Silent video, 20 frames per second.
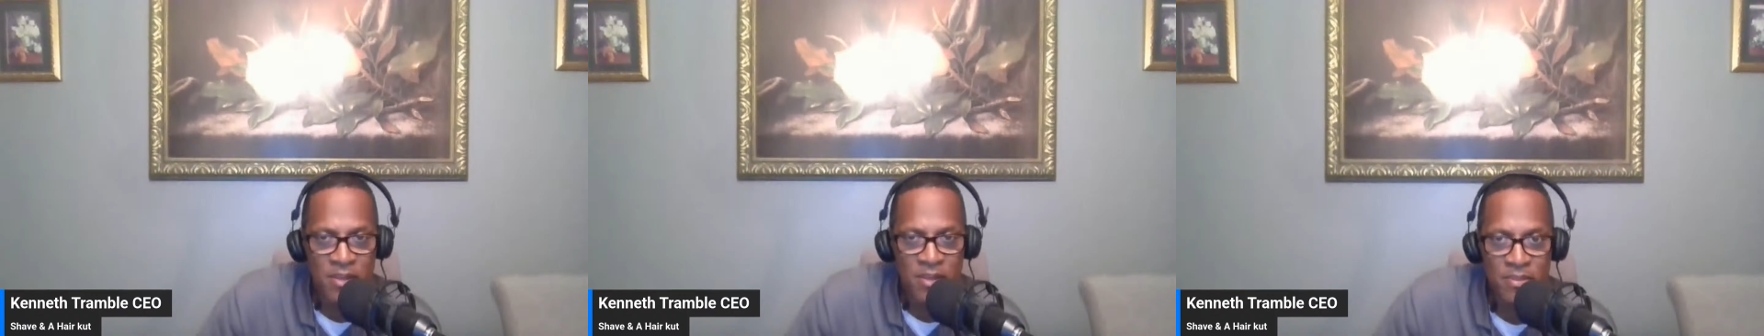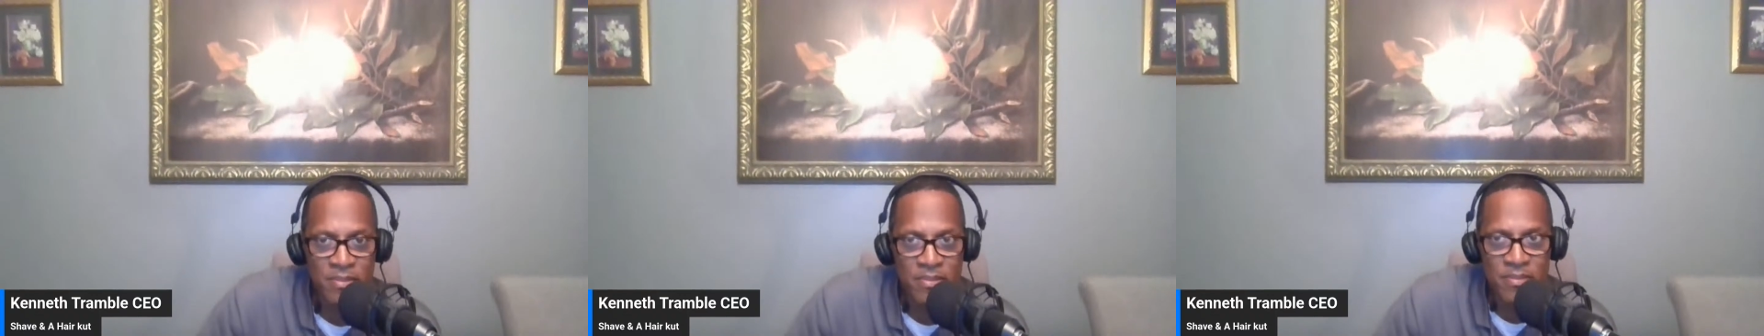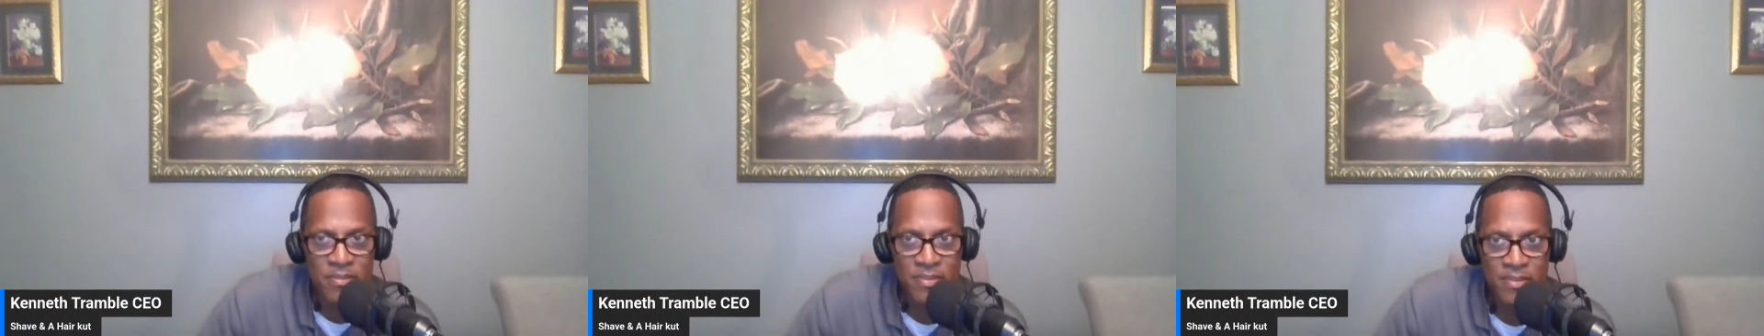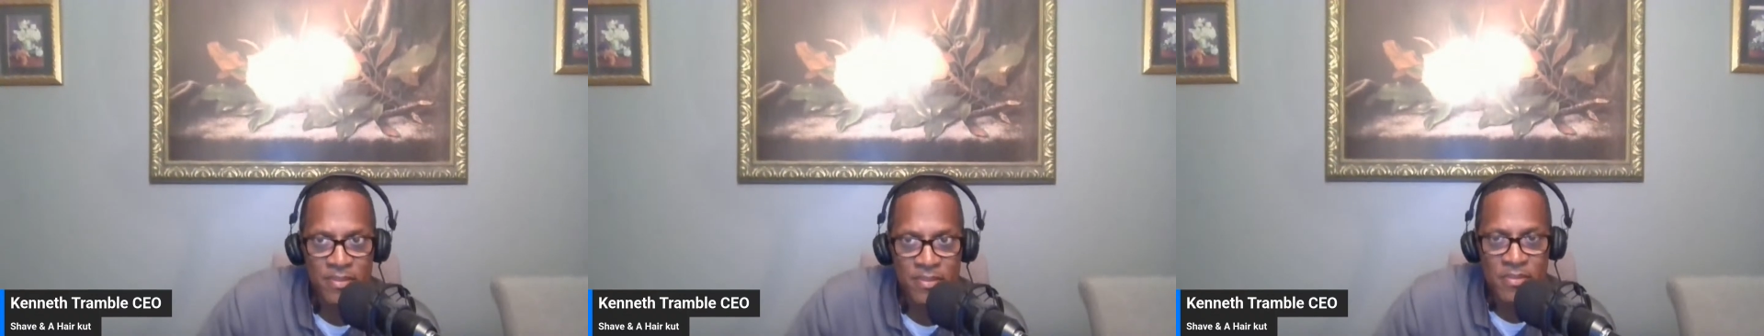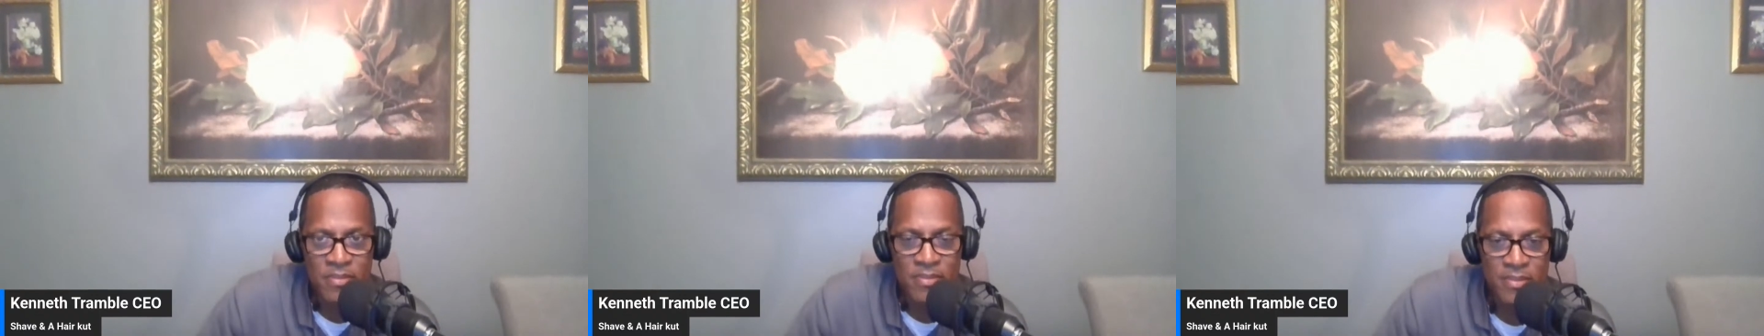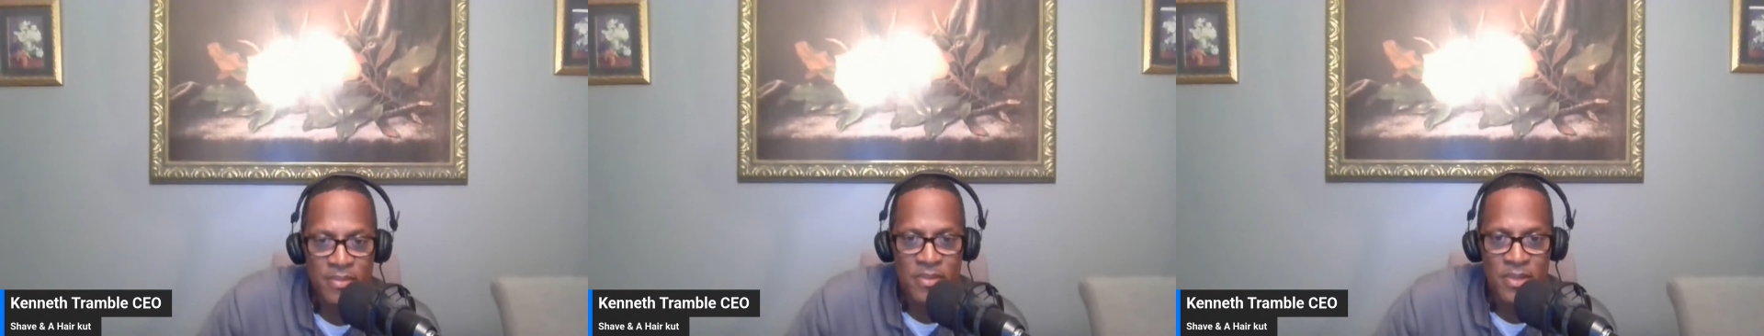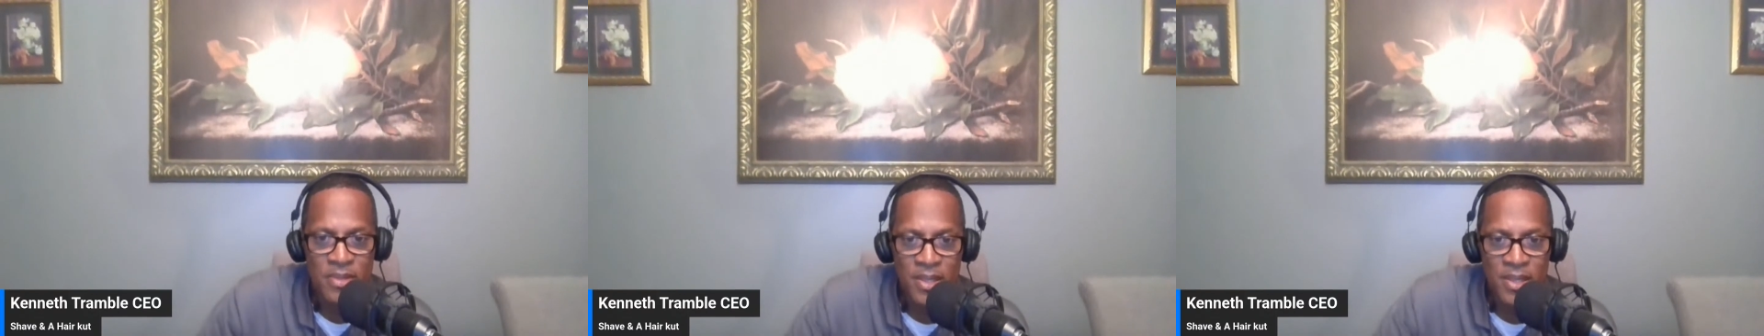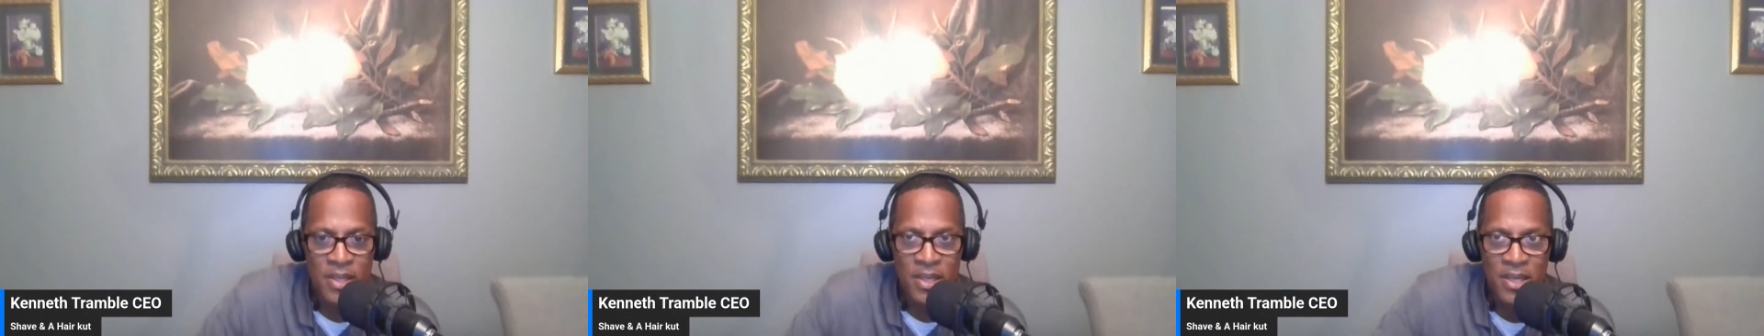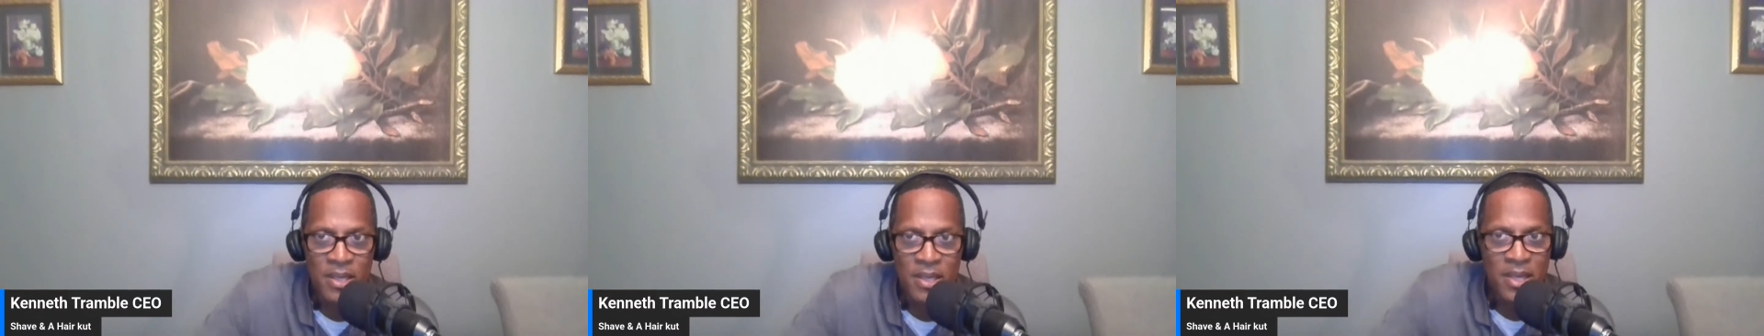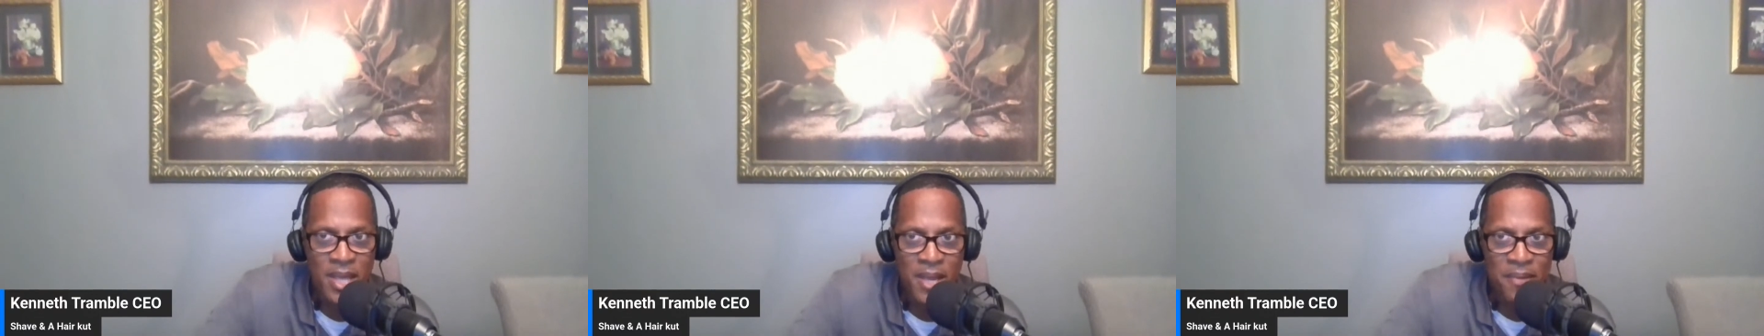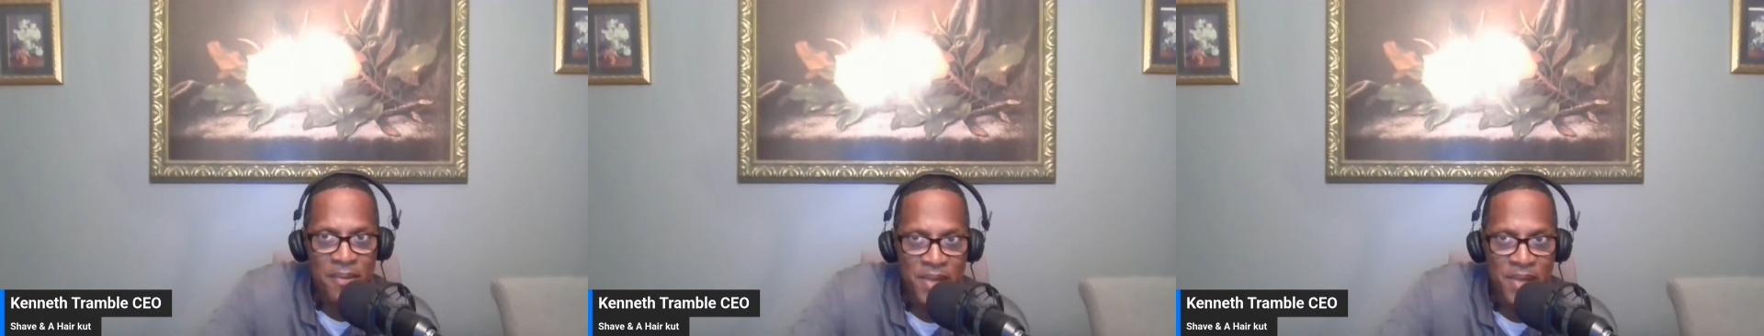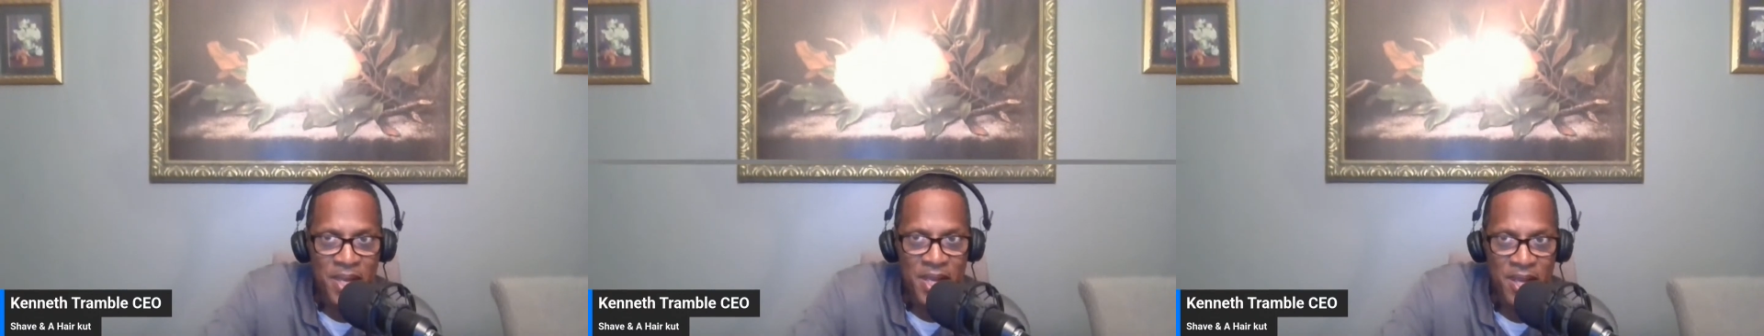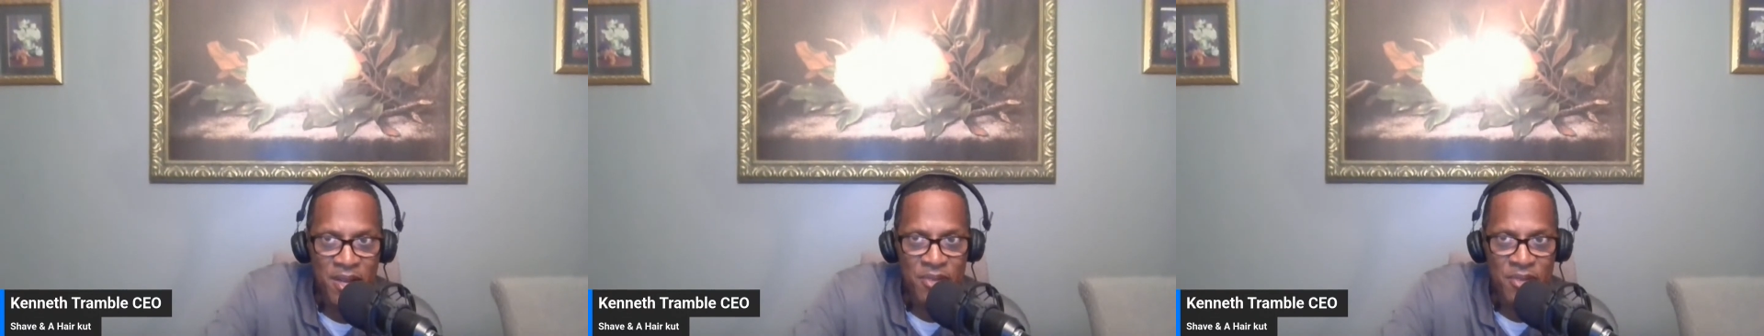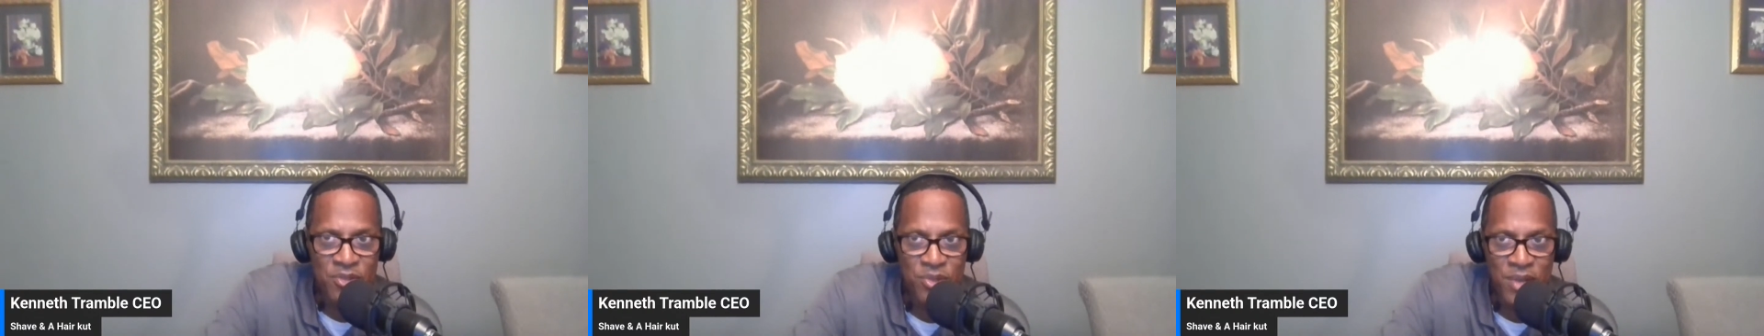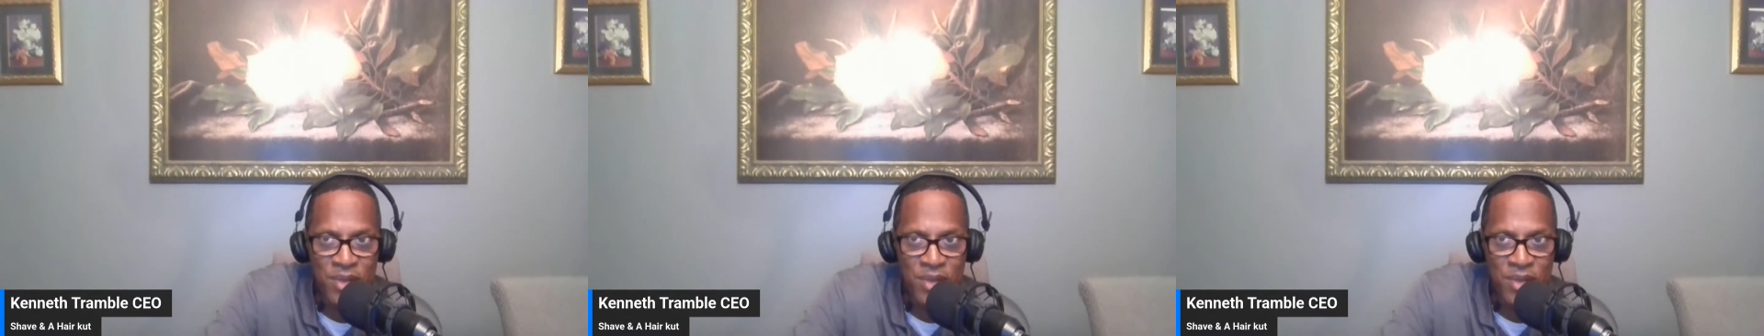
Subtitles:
them. Everything else,